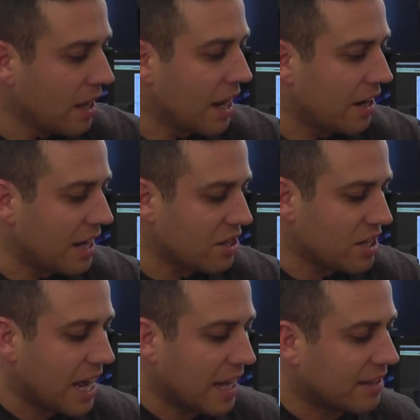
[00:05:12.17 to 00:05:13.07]
And I
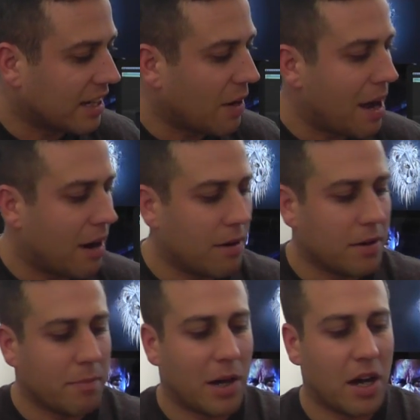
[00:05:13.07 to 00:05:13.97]
actually had to go out
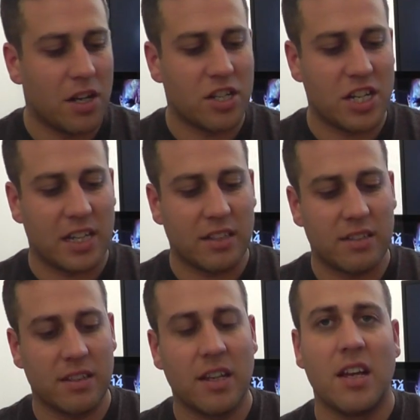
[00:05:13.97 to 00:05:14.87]
and
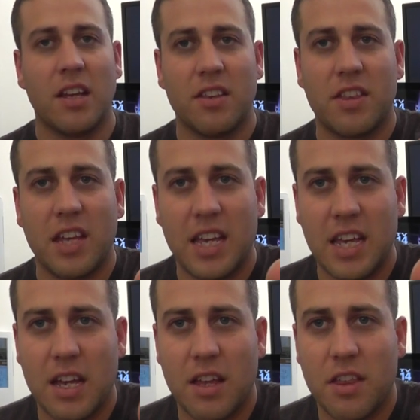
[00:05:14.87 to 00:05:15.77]
purchase
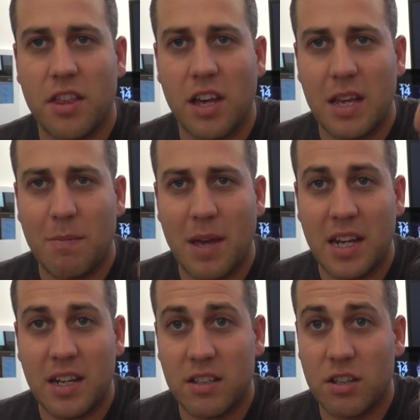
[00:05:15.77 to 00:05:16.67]
the
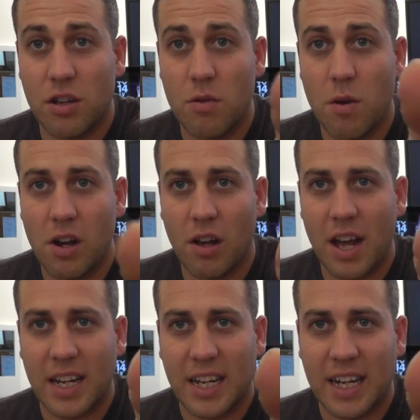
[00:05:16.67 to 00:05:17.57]
30-pin 2
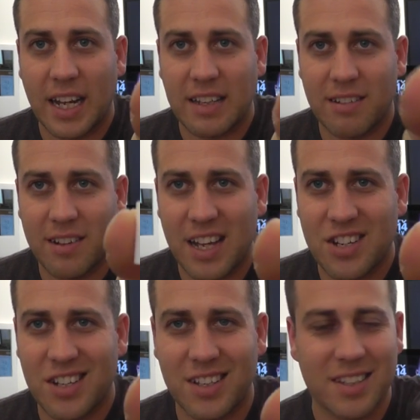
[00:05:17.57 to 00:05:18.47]
lightning connector,
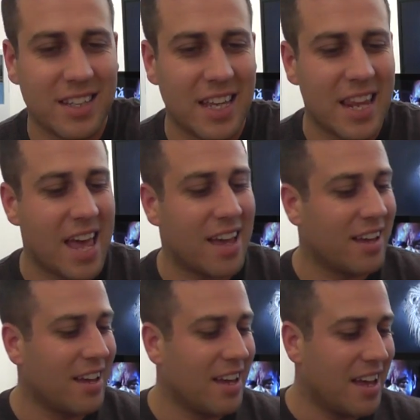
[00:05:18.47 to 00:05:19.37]
as you can see
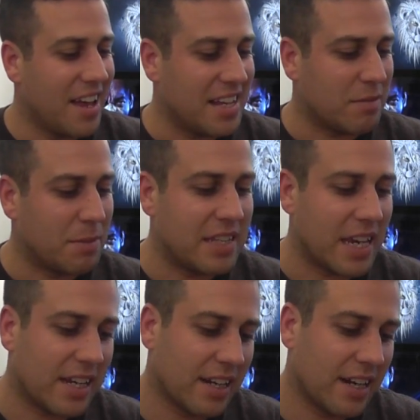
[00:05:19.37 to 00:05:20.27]
there. And it's
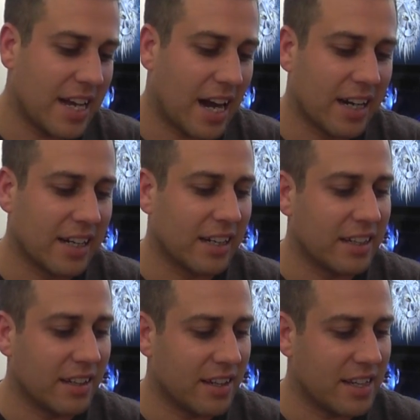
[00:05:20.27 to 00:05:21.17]
particularly
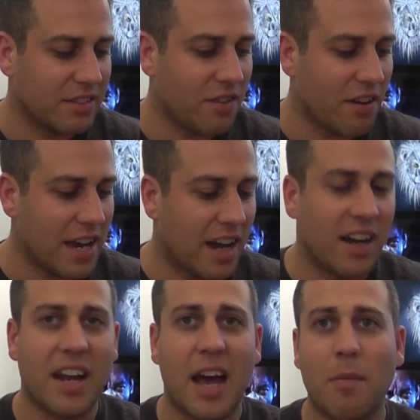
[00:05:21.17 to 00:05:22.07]
ugly. It's very
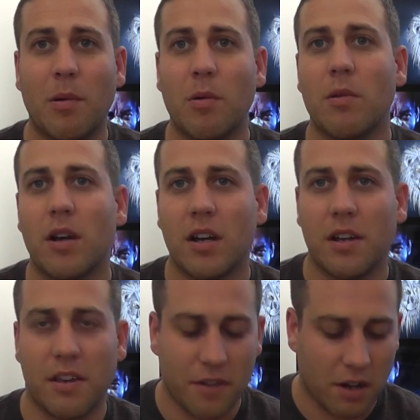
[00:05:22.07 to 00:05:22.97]
un-Apple,
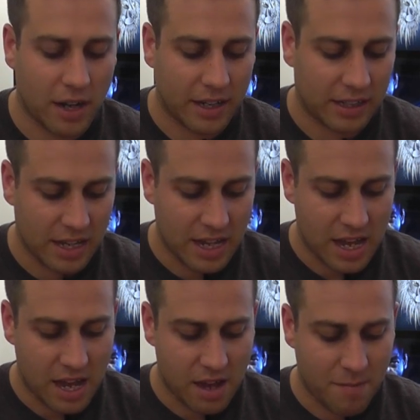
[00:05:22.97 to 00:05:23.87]
if you like,
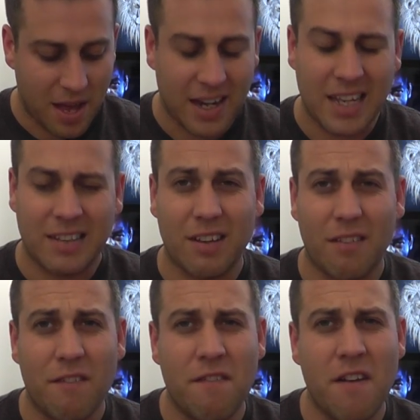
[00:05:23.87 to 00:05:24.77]
and it's
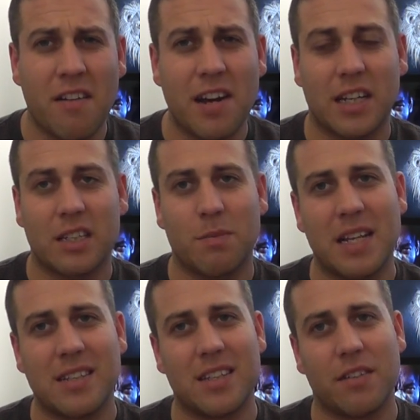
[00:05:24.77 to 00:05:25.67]
very
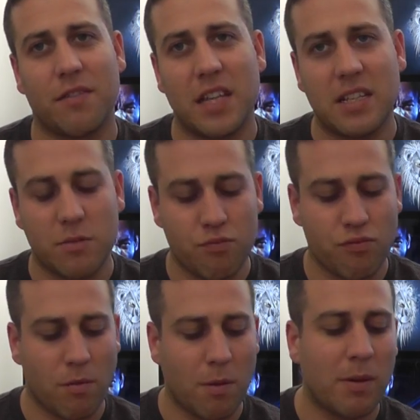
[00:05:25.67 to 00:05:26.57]
expensive. This is
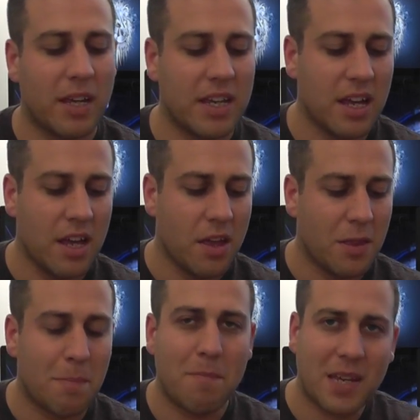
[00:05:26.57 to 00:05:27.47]
probably
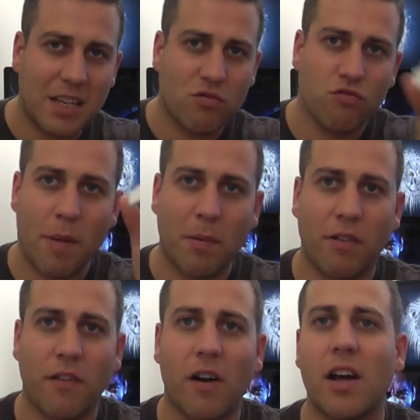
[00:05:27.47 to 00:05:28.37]
the biggest
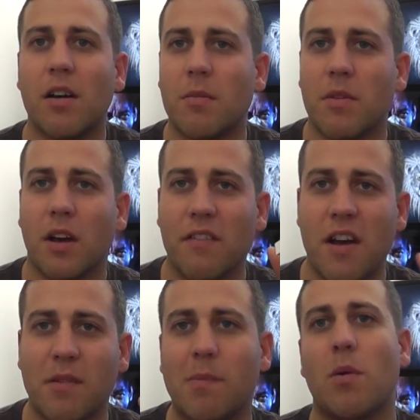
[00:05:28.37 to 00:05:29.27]
rip-off item that I've
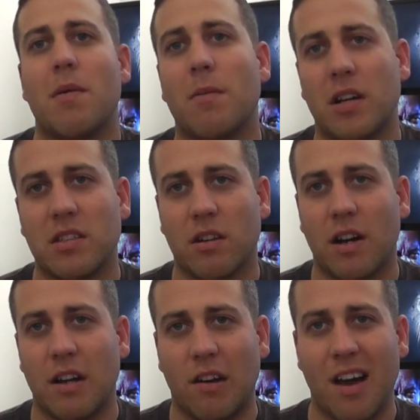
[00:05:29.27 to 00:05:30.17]
ever bought in my
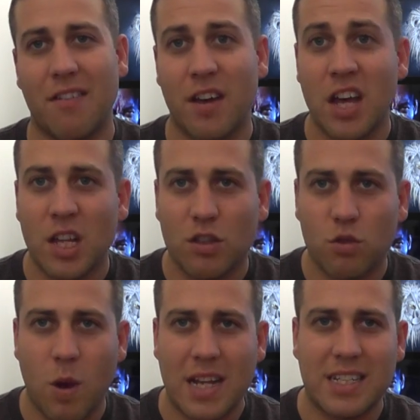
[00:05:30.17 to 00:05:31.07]
entire life.
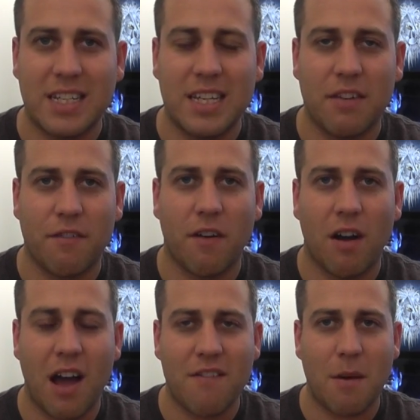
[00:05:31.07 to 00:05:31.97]

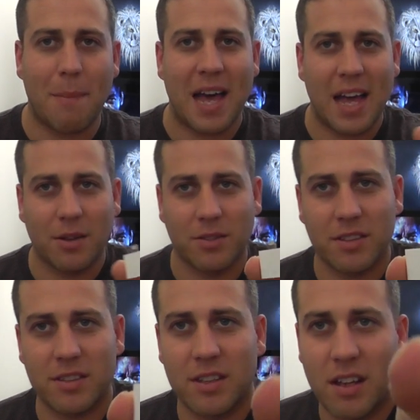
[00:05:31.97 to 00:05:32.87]

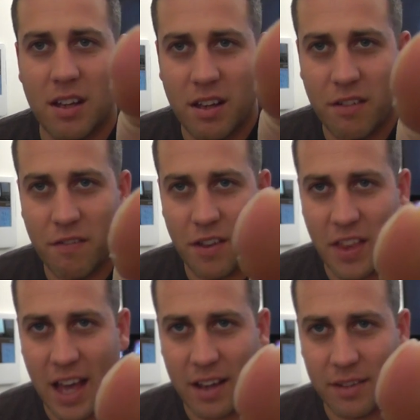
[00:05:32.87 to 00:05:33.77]
£25 for
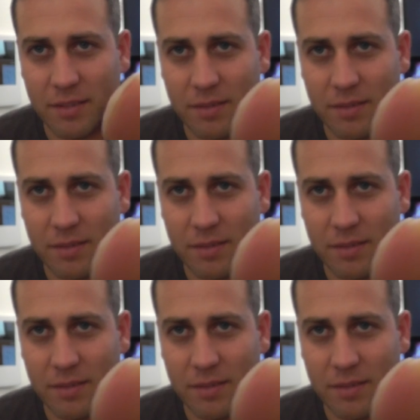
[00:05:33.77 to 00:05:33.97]
that